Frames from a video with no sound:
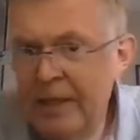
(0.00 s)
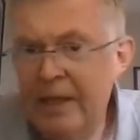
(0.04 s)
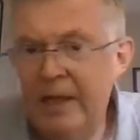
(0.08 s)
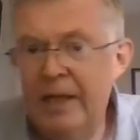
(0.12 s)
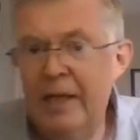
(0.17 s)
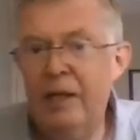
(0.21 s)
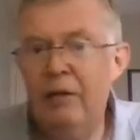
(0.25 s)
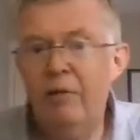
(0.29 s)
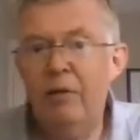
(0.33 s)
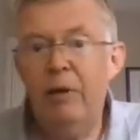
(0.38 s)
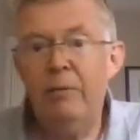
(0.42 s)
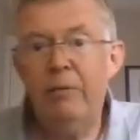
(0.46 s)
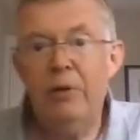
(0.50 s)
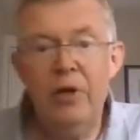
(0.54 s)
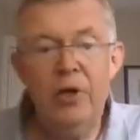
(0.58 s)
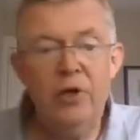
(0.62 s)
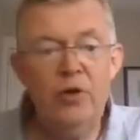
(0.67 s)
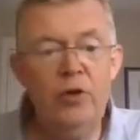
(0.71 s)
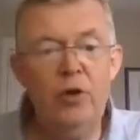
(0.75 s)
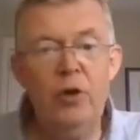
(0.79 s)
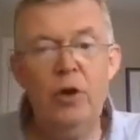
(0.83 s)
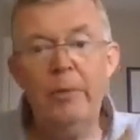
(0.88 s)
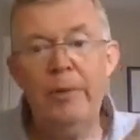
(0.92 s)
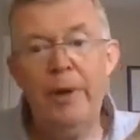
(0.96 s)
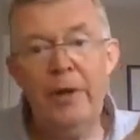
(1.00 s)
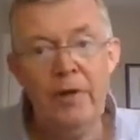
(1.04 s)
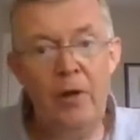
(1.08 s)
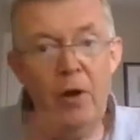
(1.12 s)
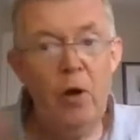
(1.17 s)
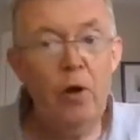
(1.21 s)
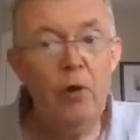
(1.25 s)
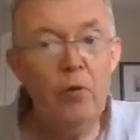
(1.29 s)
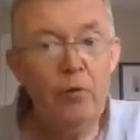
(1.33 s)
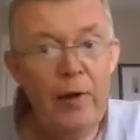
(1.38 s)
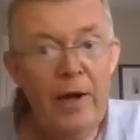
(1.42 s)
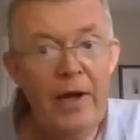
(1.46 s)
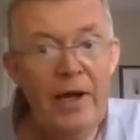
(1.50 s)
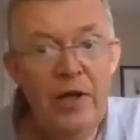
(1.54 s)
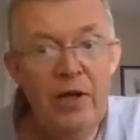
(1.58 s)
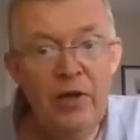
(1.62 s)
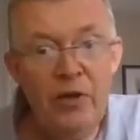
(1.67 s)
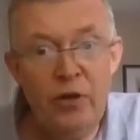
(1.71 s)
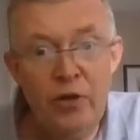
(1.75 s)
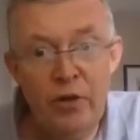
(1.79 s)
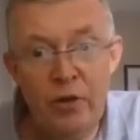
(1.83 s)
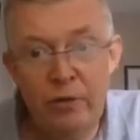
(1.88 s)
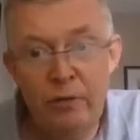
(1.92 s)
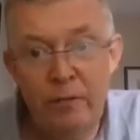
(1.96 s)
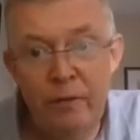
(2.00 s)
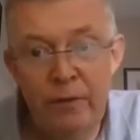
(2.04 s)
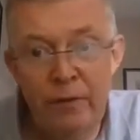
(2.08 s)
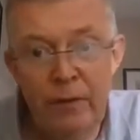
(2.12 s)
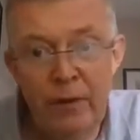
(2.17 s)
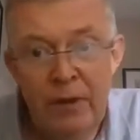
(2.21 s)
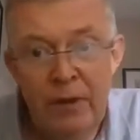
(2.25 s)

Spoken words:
Here I'm going to talk about the whole range of